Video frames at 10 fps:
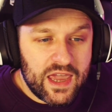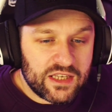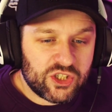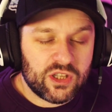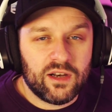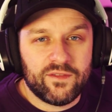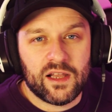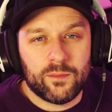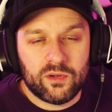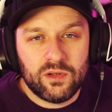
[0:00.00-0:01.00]
is still
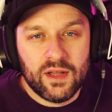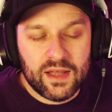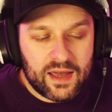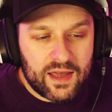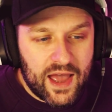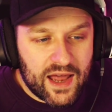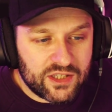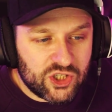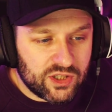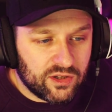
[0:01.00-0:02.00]
available and
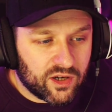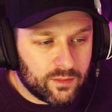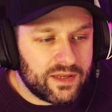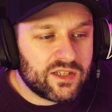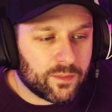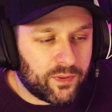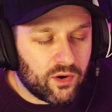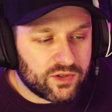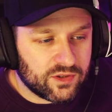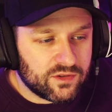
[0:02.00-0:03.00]
is still going to be
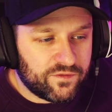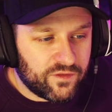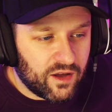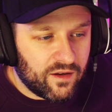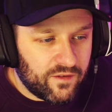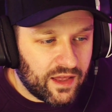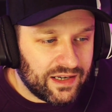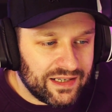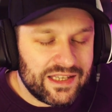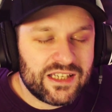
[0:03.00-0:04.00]
supported, at
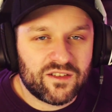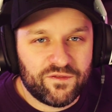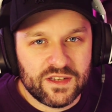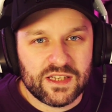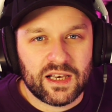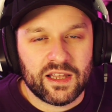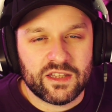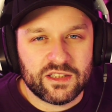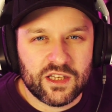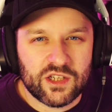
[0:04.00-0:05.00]
least physically.
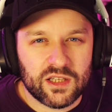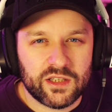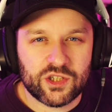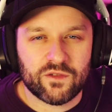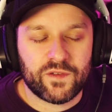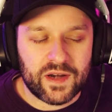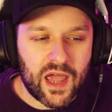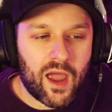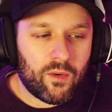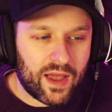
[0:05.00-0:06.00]
The digital edition for
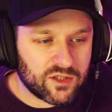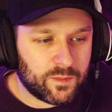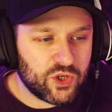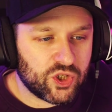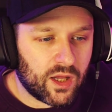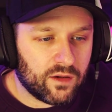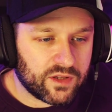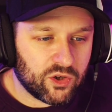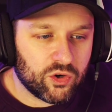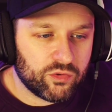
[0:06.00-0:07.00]
now has been shelved
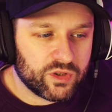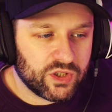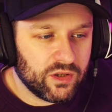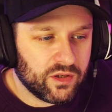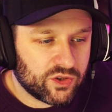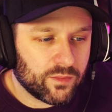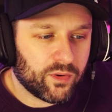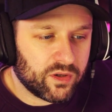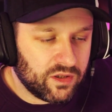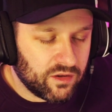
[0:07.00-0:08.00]
and could return at some
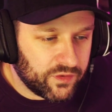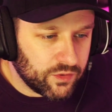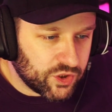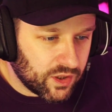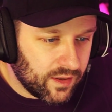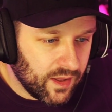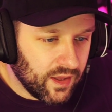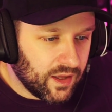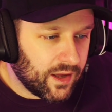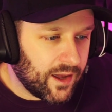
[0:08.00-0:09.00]
point in the future.
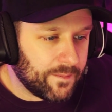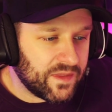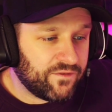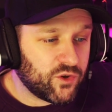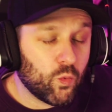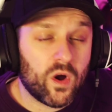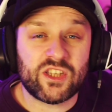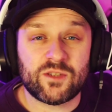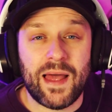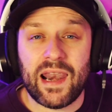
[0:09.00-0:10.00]
If you want to
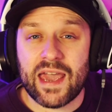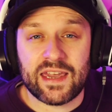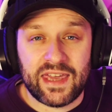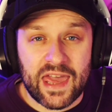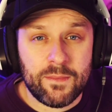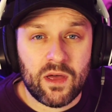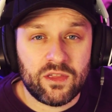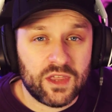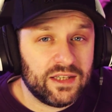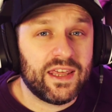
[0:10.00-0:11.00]
smell like a gamer,
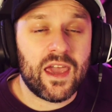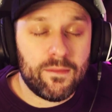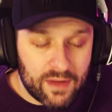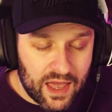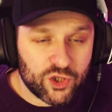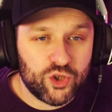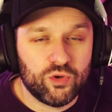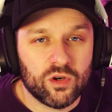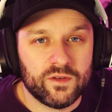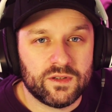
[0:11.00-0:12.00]
then Game has you
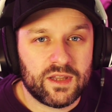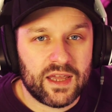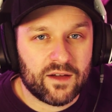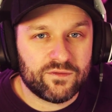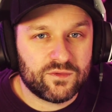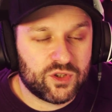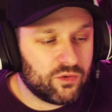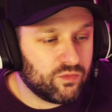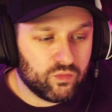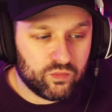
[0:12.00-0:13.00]
covered. They have
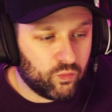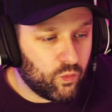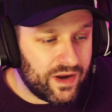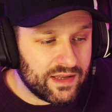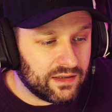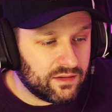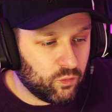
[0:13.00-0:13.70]
two weird